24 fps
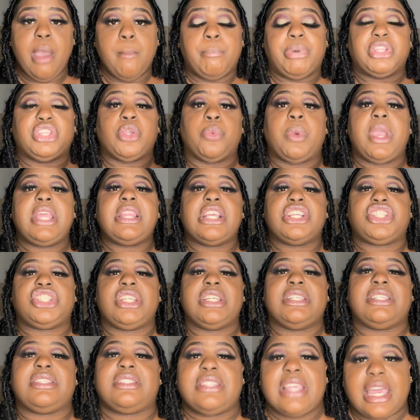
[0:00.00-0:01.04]
But the way that
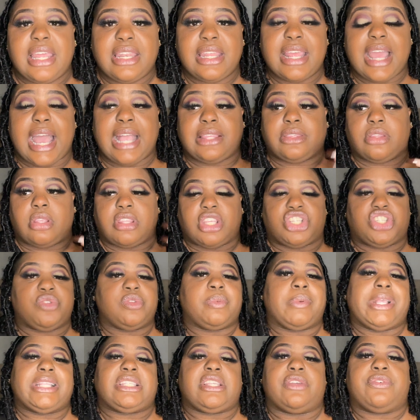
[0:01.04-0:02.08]
she said it, I thought that she was
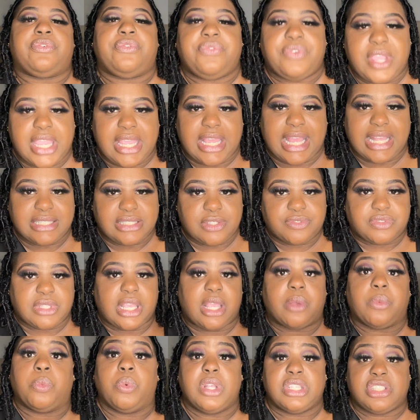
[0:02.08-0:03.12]
about to faint as if
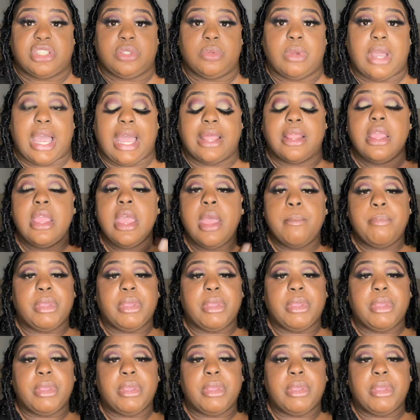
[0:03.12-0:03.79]
like, it was too hot.